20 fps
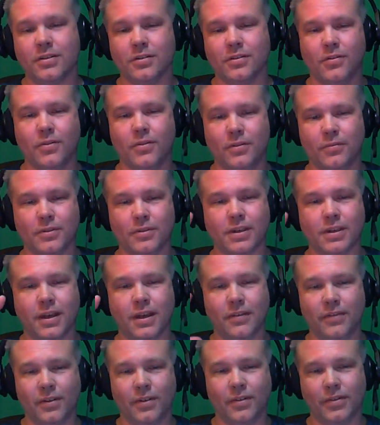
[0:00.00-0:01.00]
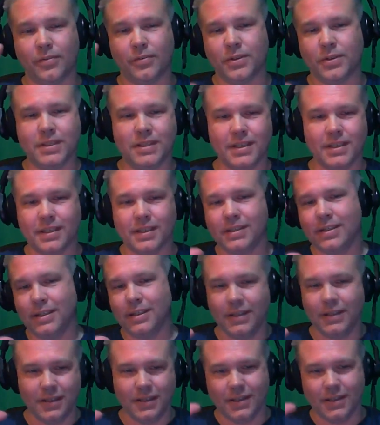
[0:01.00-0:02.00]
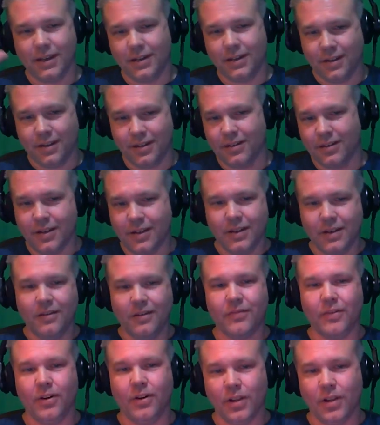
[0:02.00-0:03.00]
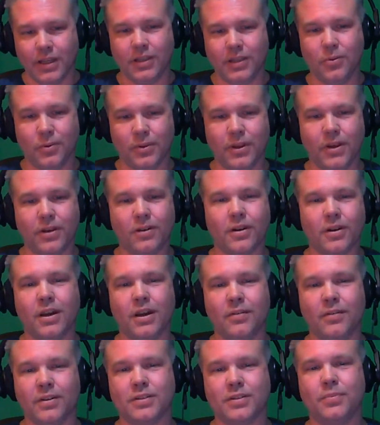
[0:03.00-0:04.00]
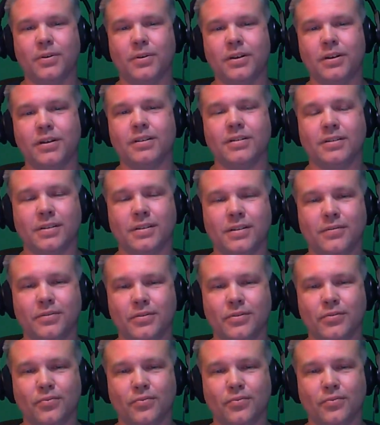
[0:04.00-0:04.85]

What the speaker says: So it was kind of a 360 kind of felt like you were there kind of experience, and it was